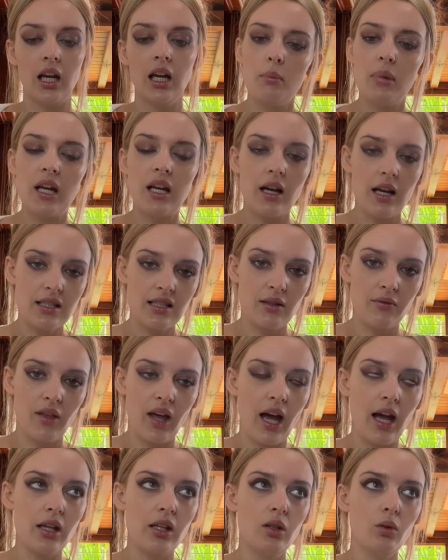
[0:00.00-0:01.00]
Because of
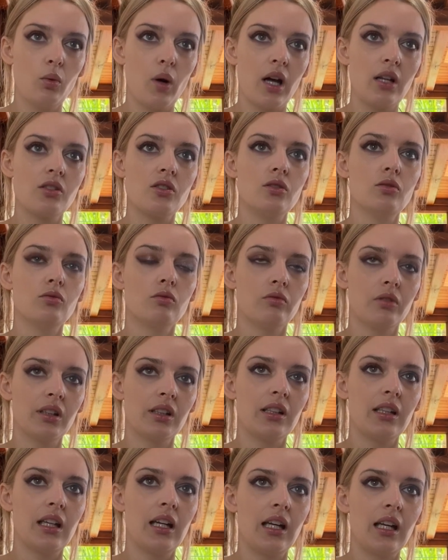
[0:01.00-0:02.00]
that, you want to
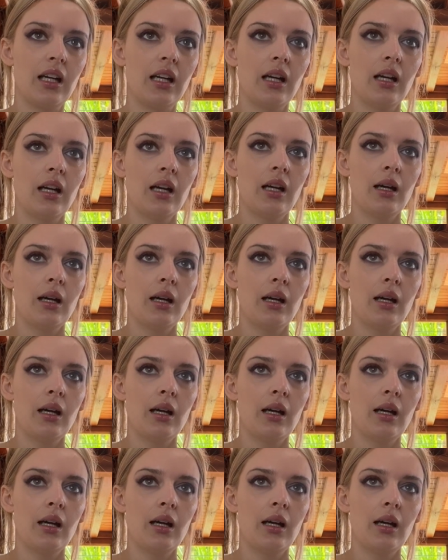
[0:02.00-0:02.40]
really